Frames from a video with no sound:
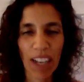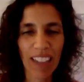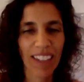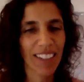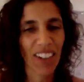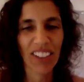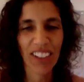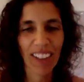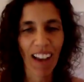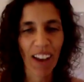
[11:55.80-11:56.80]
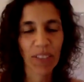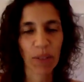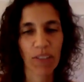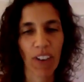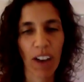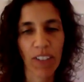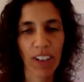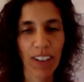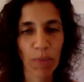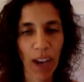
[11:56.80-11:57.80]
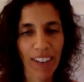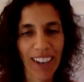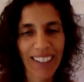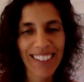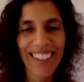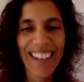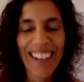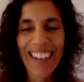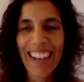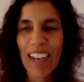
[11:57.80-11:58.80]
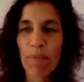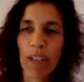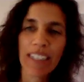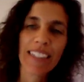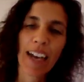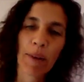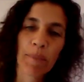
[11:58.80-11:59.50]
learned don't do lives with a 5-year-old in the background. But